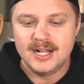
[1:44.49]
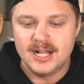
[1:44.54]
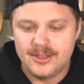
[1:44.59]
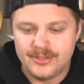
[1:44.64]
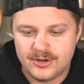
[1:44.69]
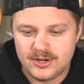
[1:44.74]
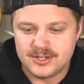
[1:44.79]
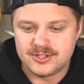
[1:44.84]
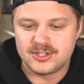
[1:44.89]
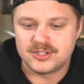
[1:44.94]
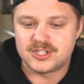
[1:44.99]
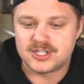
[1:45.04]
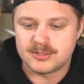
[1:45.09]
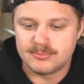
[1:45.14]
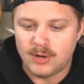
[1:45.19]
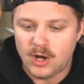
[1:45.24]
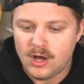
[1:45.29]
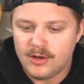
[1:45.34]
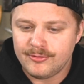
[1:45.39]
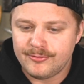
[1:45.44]
There is a
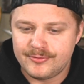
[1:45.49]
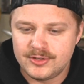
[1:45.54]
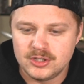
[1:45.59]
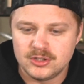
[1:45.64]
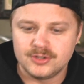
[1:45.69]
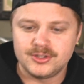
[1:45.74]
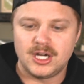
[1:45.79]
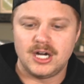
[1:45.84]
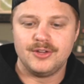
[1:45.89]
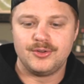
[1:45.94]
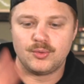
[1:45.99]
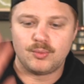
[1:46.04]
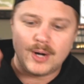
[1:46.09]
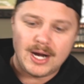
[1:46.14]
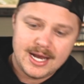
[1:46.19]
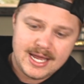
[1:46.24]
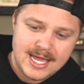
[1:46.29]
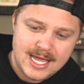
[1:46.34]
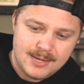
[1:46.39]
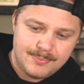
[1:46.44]
small field on the
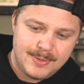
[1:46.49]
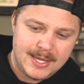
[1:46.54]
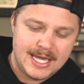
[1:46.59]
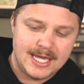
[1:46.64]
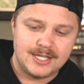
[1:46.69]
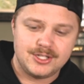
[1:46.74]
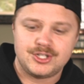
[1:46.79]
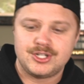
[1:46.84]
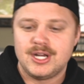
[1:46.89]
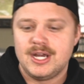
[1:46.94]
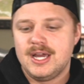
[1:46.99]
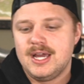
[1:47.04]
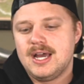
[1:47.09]
right-hand page.